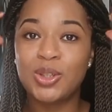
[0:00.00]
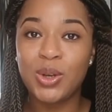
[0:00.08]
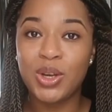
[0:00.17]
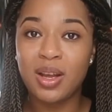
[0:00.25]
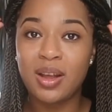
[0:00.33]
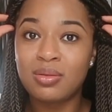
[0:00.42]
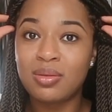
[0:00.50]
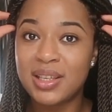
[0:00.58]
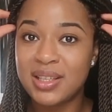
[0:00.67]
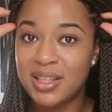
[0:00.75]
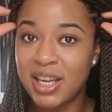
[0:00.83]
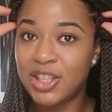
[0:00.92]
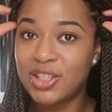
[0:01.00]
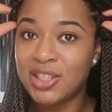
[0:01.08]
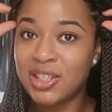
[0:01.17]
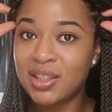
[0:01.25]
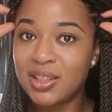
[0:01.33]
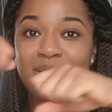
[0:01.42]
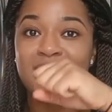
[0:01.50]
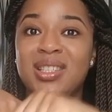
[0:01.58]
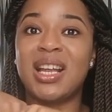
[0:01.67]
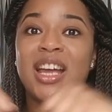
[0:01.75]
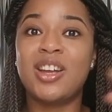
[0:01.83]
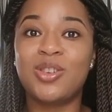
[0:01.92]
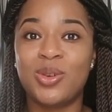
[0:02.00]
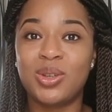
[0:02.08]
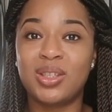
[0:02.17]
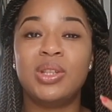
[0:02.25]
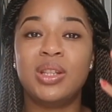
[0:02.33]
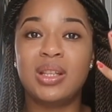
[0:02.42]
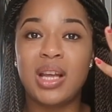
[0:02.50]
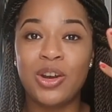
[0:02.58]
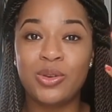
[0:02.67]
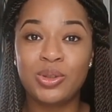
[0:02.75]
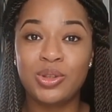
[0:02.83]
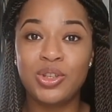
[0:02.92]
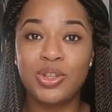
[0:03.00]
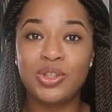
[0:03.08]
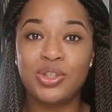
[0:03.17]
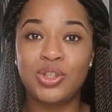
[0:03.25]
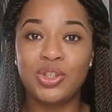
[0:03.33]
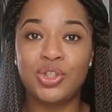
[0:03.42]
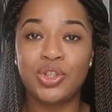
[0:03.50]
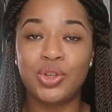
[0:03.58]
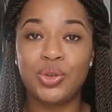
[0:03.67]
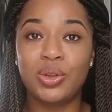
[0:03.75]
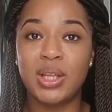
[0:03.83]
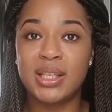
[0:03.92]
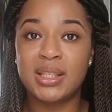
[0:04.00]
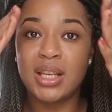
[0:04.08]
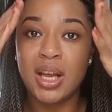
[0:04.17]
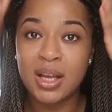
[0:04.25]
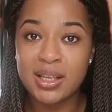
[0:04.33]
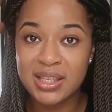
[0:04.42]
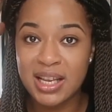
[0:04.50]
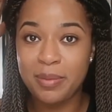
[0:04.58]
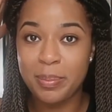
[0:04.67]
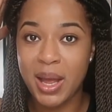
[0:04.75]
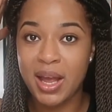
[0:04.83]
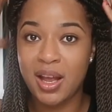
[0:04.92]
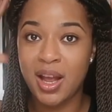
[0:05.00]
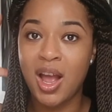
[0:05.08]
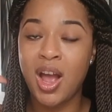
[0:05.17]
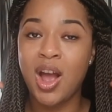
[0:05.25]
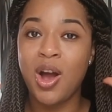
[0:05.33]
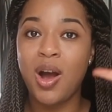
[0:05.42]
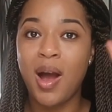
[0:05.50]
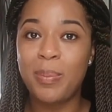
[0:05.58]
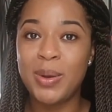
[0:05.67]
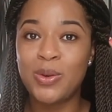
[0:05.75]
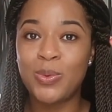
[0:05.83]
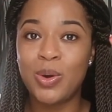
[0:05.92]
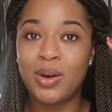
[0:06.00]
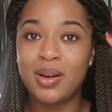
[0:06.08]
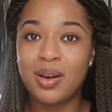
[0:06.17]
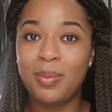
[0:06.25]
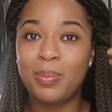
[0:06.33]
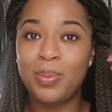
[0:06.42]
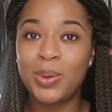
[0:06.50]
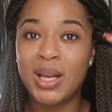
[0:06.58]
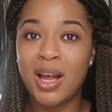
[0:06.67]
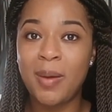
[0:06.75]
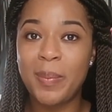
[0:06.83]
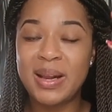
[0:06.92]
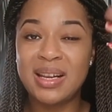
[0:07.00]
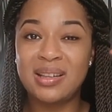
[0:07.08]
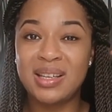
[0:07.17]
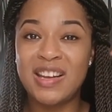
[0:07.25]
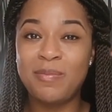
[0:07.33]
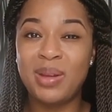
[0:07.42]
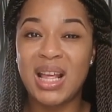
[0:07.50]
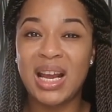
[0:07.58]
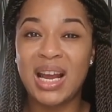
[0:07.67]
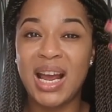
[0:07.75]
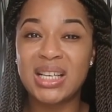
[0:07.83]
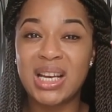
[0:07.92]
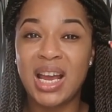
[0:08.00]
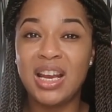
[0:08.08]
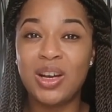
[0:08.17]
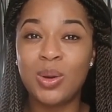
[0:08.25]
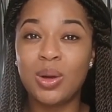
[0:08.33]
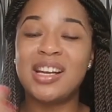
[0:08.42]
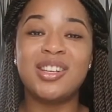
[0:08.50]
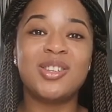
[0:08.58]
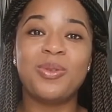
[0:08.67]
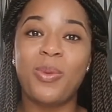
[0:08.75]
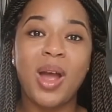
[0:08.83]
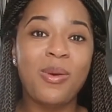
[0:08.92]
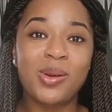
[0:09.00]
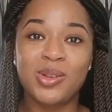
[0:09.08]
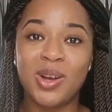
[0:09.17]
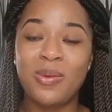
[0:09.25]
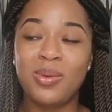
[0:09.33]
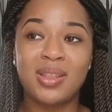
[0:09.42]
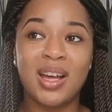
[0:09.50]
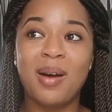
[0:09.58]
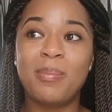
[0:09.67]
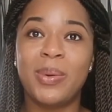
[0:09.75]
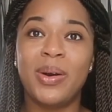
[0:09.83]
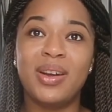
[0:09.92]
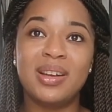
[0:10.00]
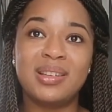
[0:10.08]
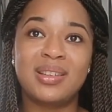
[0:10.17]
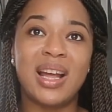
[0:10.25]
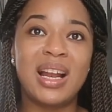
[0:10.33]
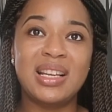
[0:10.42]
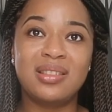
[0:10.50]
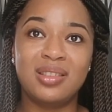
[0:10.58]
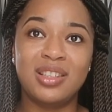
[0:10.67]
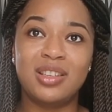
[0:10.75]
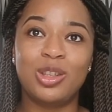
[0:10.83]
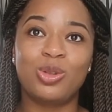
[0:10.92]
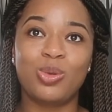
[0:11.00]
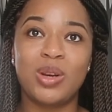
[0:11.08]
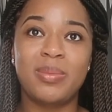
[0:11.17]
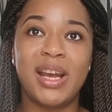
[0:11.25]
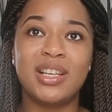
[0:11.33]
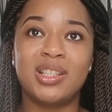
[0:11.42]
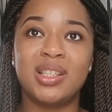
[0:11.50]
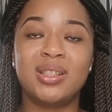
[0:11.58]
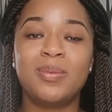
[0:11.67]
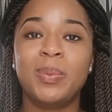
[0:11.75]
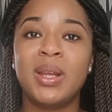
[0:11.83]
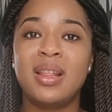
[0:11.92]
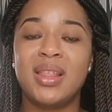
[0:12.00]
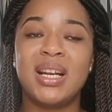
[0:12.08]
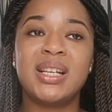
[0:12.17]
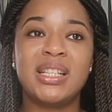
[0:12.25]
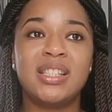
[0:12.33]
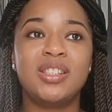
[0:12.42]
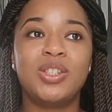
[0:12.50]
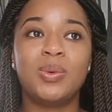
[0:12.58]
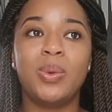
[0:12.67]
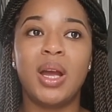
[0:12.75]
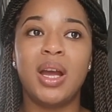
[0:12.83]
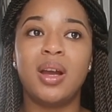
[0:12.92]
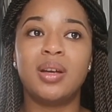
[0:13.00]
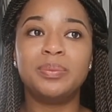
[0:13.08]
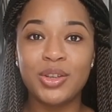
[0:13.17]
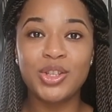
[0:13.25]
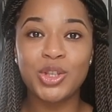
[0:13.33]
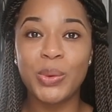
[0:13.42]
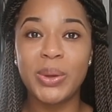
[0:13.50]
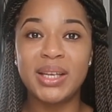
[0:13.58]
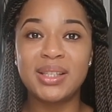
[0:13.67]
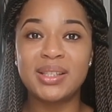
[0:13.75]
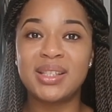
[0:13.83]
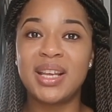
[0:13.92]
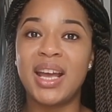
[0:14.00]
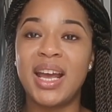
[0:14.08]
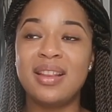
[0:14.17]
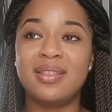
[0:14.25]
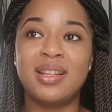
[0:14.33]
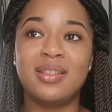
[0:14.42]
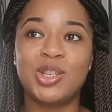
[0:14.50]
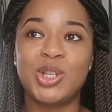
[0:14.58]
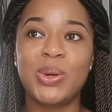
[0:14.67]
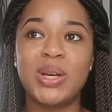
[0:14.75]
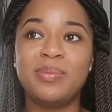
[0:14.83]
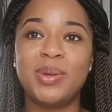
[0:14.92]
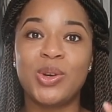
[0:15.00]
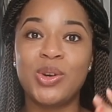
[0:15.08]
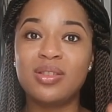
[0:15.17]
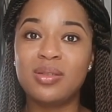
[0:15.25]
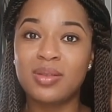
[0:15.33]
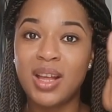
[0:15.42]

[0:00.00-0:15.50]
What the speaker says: took this section, I'll just tie a knot. I also used to do this slick back up in one, pull it up, and then give me that cat eye look. I don't know where I was going with that, but that literally destroyed my edges. Then I started to wear the sew-ins, and then the sewing, because